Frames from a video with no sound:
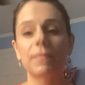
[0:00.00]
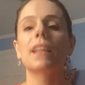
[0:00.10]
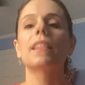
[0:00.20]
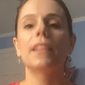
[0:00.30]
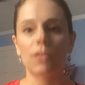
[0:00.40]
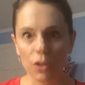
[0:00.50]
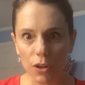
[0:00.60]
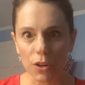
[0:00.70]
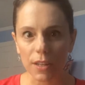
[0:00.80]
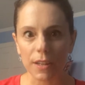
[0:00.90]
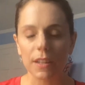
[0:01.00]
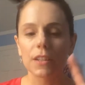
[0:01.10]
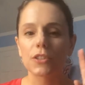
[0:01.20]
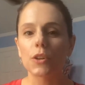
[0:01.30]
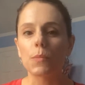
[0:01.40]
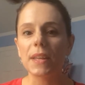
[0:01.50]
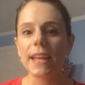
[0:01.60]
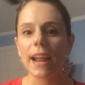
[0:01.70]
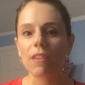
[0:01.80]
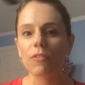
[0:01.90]
There could. So be
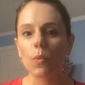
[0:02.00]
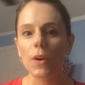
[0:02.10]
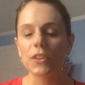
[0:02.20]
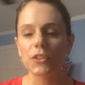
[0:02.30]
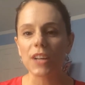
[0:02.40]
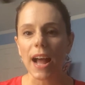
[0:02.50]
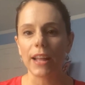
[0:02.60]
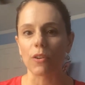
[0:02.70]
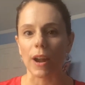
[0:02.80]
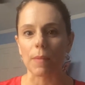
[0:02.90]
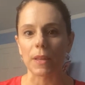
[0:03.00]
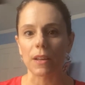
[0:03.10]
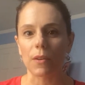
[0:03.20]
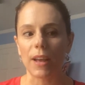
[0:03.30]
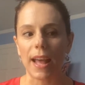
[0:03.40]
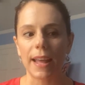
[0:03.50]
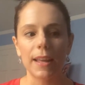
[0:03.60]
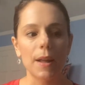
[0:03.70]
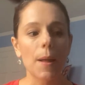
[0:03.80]
careful when you're diagramming, okay?